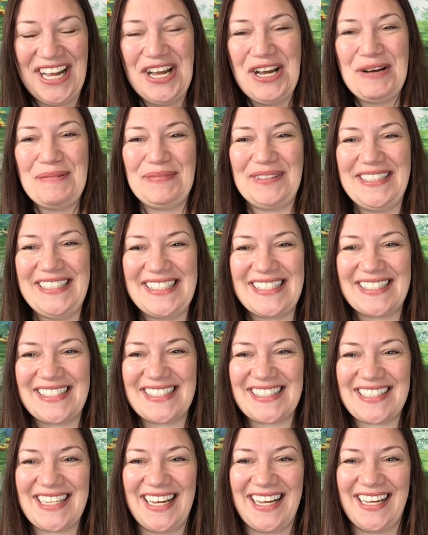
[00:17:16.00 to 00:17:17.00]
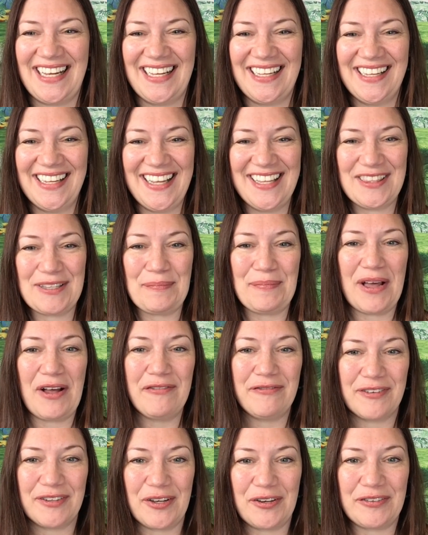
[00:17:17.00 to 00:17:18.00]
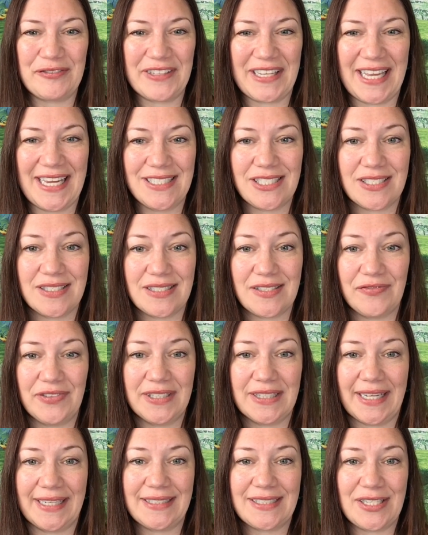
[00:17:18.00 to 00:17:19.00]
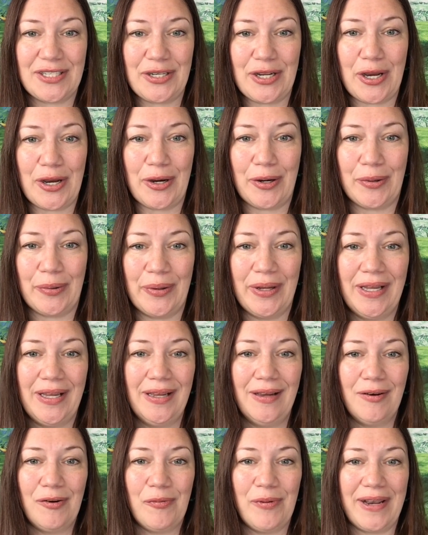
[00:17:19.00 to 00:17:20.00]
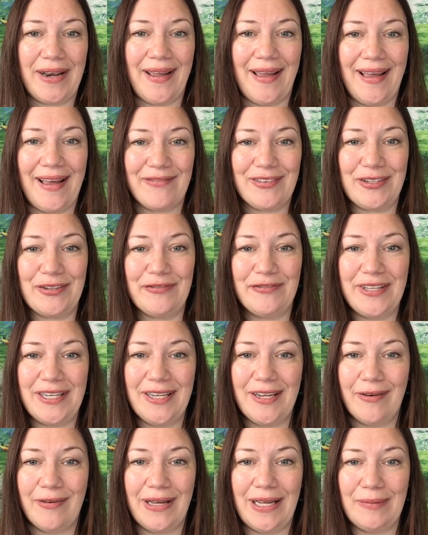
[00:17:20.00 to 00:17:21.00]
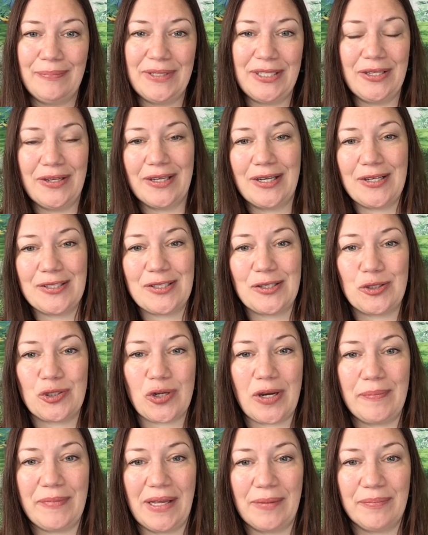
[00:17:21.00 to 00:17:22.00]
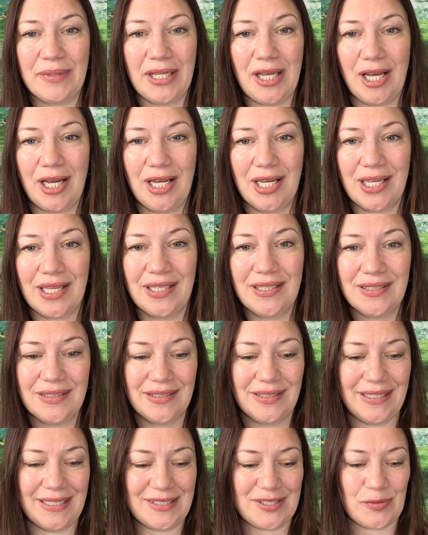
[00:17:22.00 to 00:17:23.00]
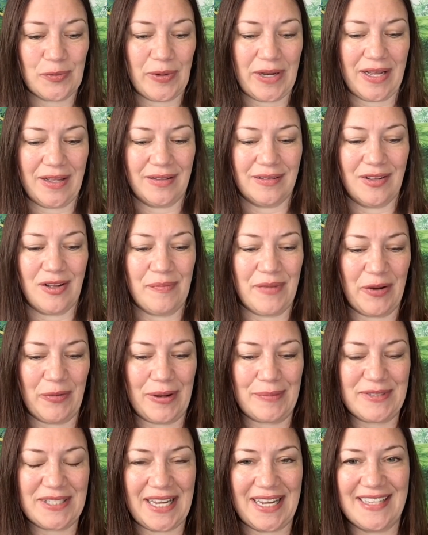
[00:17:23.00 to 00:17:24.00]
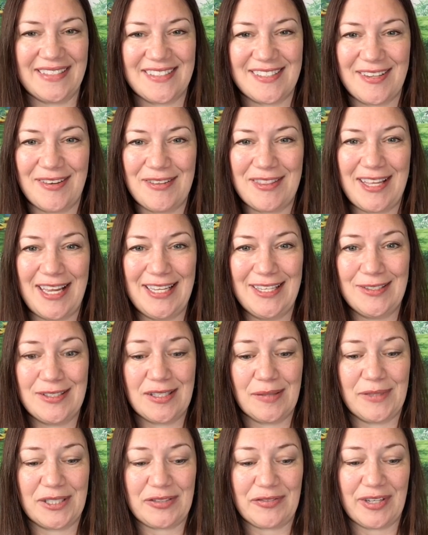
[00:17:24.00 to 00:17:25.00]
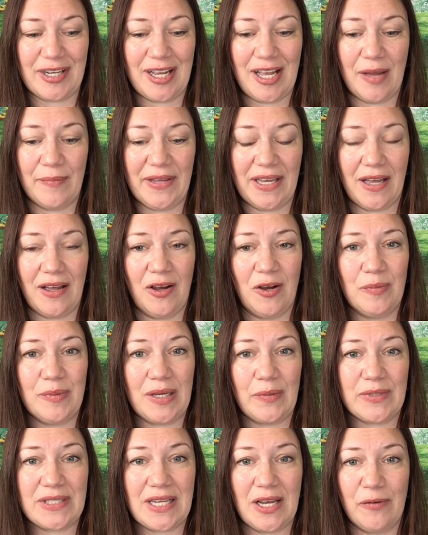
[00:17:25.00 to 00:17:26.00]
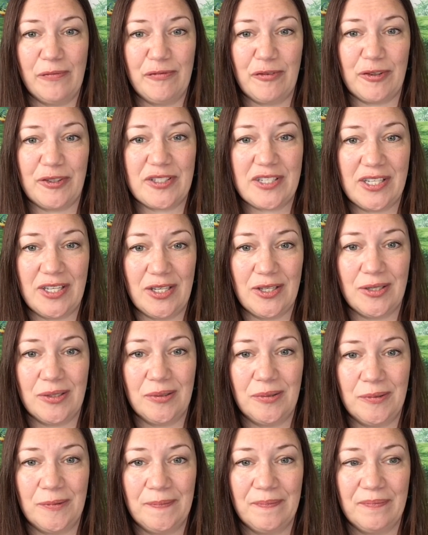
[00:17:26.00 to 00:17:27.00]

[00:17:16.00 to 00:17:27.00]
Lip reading: Please hit the bell for notifications if you'd like to know when I have a new video up, and you can also join my blog as well on my website. So thank you so much for coming. I hope that was helpful to you.